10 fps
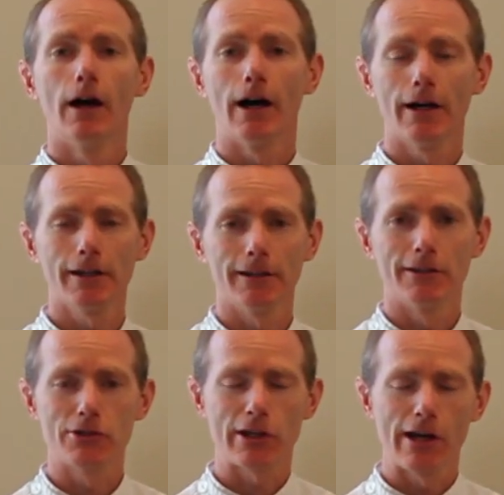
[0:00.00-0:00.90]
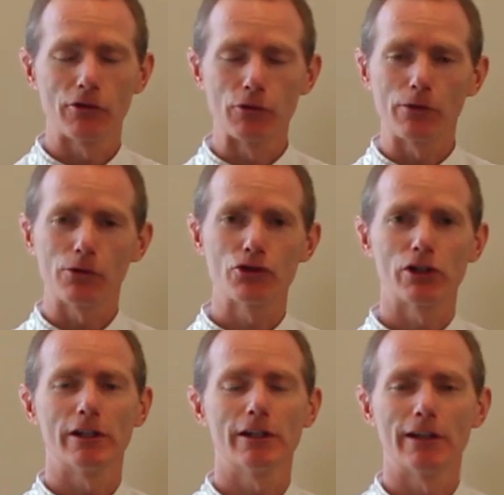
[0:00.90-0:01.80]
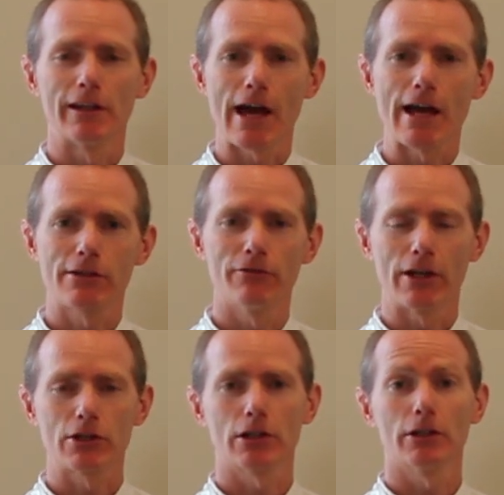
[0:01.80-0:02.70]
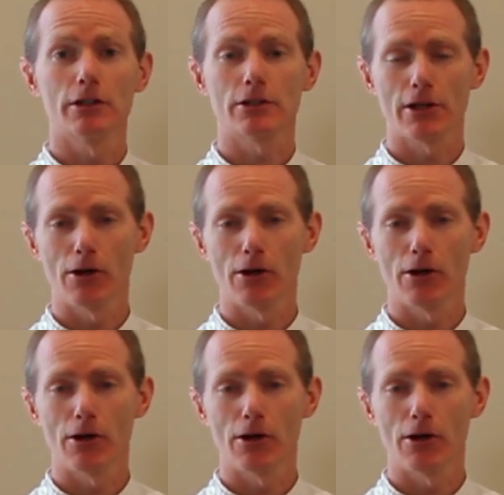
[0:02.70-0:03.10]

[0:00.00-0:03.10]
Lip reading: Hi, it's Gavin Routledge again at ActiveX Clinics,